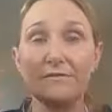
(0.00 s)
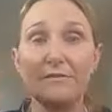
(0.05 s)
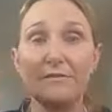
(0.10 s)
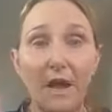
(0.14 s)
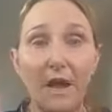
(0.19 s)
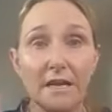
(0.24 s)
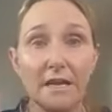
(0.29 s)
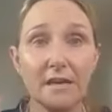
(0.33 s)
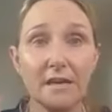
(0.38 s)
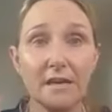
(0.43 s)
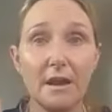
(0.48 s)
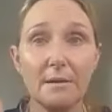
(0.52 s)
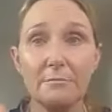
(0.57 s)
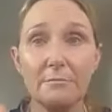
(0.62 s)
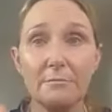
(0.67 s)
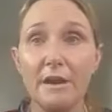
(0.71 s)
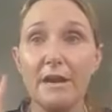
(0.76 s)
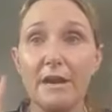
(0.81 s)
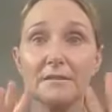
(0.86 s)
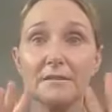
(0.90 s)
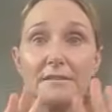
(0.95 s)
defined
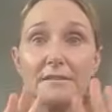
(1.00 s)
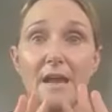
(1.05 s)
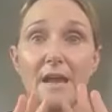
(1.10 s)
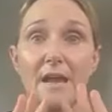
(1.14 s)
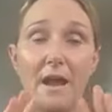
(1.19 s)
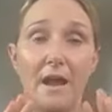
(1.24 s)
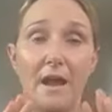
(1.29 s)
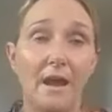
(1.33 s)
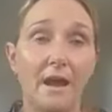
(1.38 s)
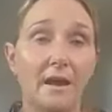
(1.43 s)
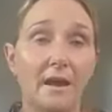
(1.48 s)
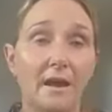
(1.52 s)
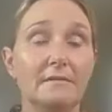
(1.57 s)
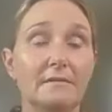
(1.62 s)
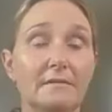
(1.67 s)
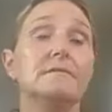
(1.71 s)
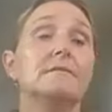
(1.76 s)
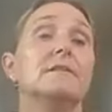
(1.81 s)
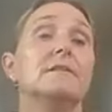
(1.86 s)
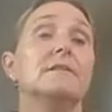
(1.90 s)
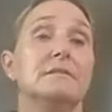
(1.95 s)
eyebrows
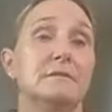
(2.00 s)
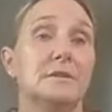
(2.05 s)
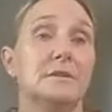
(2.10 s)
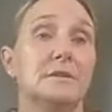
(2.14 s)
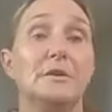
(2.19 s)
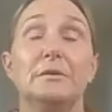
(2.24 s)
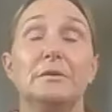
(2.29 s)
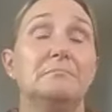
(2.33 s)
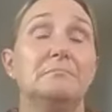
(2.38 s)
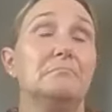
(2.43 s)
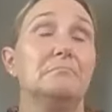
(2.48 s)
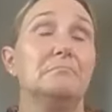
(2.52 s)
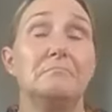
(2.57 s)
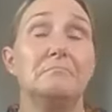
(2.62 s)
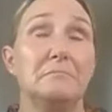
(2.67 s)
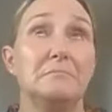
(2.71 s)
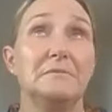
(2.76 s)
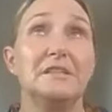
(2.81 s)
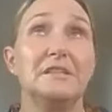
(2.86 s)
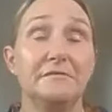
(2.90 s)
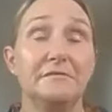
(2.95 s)
are, you know,
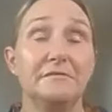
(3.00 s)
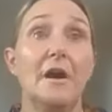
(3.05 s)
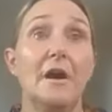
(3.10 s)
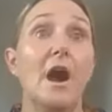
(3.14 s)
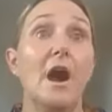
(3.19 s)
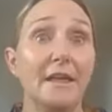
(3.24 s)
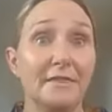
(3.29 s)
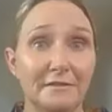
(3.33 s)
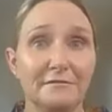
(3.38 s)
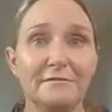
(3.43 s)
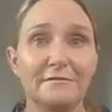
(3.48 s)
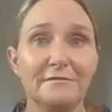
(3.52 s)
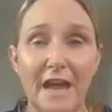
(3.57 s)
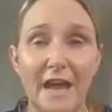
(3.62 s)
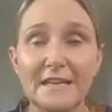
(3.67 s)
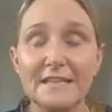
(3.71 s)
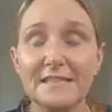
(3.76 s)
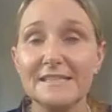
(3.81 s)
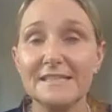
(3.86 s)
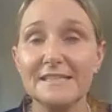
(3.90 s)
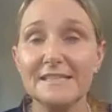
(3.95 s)
define the
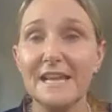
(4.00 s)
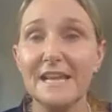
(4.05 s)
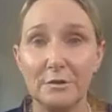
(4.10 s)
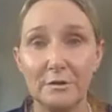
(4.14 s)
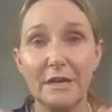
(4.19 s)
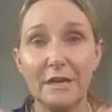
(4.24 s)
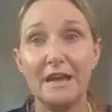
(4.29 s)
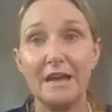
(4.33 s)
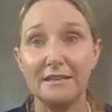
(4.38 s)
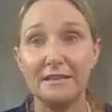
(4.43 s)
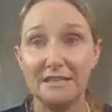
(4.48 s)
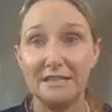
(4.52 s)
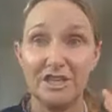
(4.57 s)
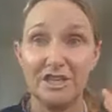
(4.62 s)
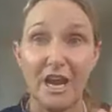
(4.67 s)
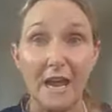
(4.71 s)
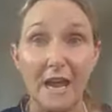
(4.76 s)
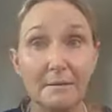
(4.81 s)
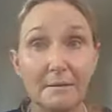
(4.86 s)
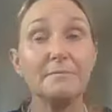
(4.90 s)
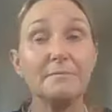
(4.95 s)
face and create
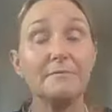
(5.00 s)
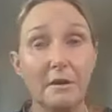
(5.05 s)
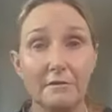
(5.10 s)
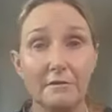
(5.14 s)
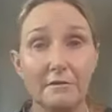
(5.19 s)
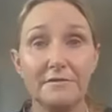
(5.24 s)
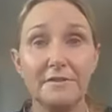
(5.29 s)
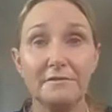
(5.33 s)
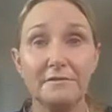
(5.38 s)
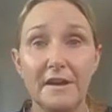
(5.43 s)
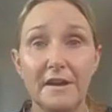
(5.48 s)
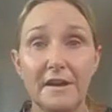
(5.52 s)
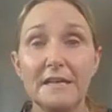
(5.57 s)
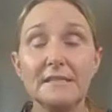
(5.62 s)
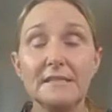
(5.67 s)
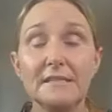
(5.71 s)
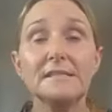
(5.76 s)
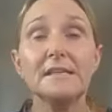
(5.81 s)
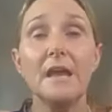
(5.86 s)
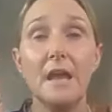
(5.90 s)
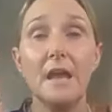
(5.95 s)
shape of the
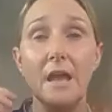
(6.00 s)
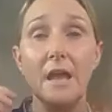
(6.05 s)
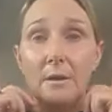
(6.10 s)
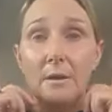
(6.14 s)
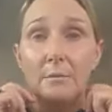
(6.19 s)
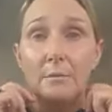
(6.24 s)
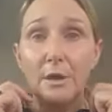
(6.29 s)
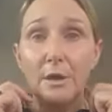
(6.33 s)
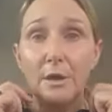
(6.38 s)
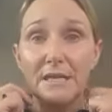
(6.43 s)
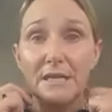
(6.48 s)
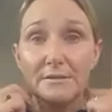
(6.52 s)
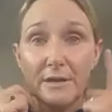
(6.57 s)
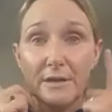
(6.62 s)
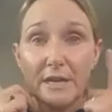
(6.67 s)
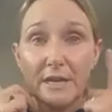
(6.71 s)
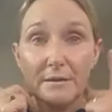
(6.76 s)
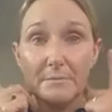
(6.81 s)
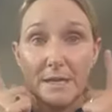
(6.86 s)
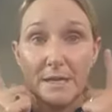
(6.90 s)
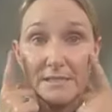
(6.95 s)
face. We always
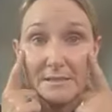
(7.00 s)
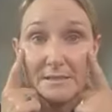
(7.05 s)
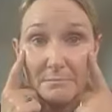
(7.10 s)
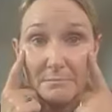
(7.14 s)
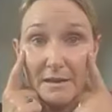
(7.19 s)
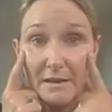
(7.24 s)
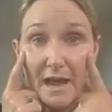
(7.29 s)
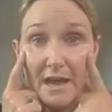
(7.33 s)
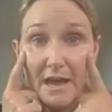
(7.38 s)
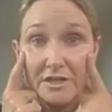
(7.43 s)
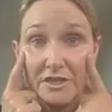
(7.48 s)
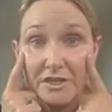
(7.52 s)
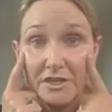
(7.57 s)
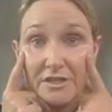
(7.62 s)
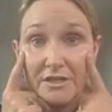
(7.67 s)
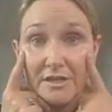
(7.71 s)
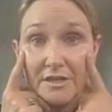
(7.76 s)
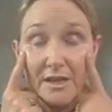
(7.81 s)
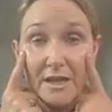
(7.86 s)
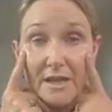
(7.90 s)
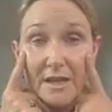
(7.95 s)
recommend a
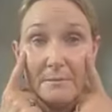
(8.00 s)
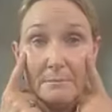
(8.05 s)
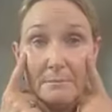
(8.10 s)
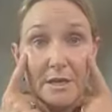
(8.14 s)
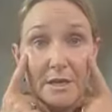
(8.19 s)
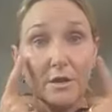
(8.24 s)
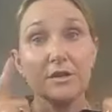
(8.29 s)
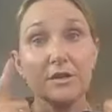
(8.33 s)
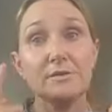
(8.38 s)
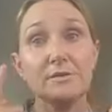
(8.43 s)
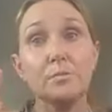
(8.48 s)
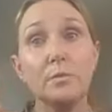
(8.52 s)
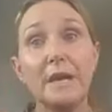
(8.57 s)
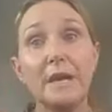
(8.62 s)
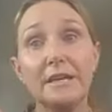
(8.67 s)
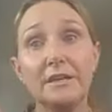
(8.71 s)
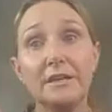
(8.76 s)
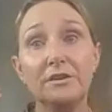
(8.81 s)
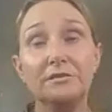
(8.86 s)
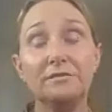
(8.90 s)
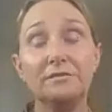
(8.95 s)
blush because
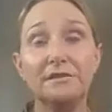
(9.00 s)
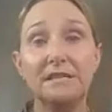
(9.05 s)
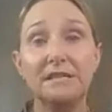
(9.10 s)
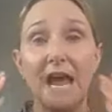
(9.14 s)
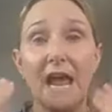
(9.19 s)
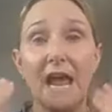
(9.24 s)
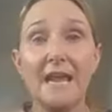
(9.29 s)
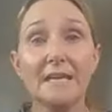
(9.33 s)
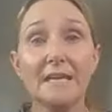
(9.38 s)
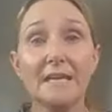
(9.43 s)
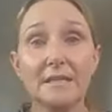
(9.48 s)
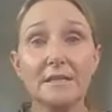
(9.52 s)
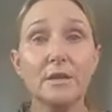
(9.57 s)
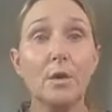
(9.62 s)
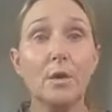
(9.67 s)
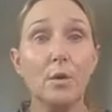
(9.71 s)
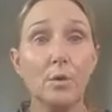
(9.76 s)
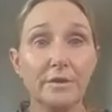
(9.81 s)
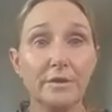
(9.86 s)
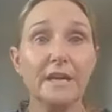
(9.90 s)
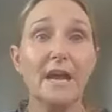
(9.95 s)
when you've
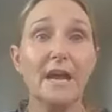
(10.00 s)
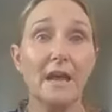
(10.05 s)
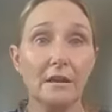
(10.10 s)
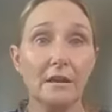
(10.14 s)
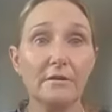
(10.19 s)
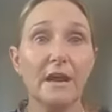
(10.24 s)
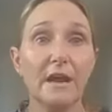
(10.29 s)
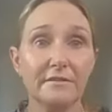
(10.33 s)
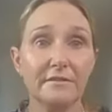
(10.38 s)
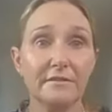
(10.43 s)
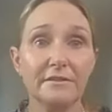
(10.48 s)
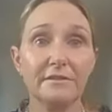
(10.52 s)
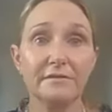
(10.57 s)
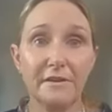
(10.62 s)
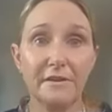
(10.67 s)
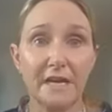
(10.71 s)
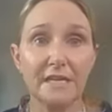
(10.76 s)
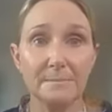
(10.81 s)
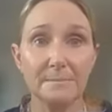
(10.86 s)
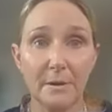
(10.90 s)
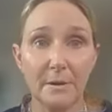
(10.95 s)
taken all the color out of your
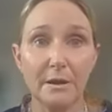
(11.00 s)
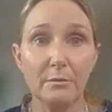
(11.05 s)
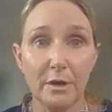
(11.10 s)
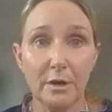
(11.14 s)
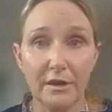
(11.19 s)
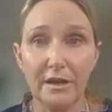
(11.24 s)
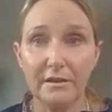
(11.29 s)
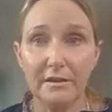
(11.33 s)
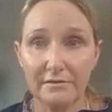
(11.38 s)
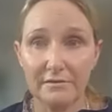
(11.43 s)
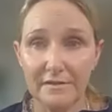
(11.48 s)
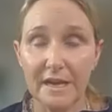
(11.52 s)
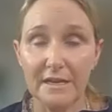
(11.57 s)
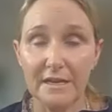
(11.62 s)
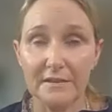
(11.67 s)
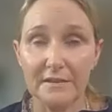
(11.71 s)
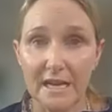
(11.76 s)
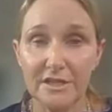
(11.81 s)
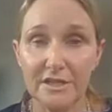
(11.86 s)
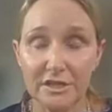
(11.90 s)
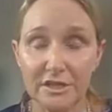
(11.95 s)
face by wearing a
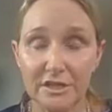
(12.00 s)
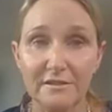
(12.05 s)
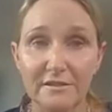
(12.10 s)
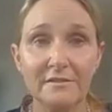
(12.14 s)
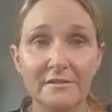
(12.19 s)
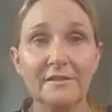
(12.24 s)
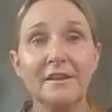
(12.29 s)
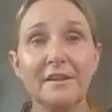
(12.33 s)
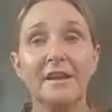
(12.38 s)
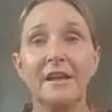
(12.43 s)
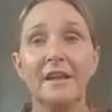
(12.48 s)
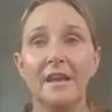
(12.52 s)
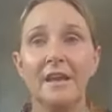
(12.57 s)
foundation,